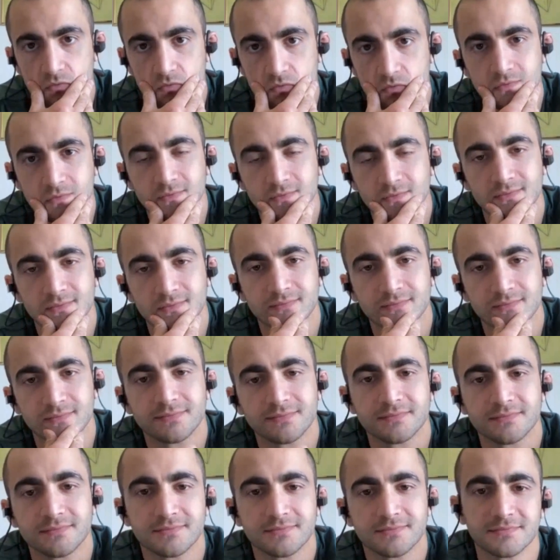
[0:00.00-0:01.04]

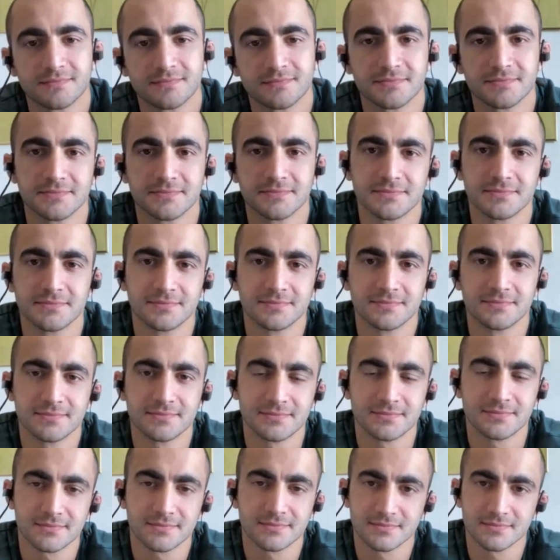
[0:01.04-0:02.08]

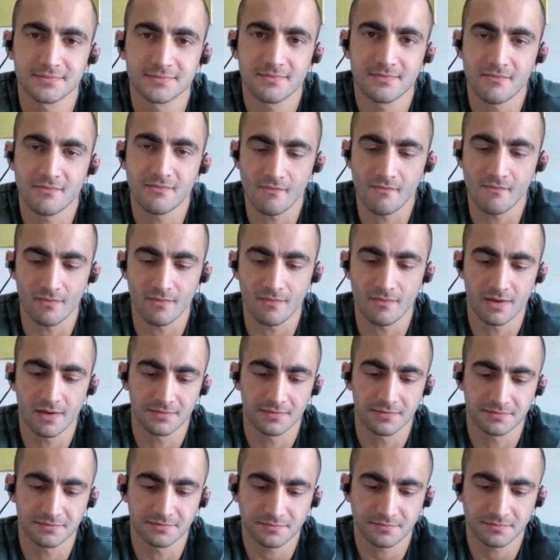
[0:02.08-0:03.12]

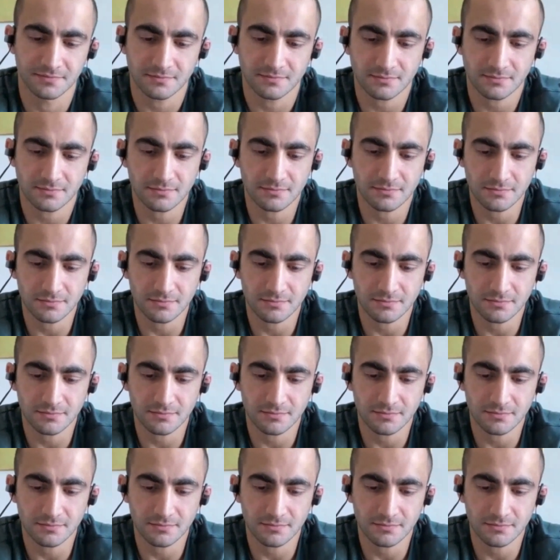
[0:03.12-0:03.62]
(silent)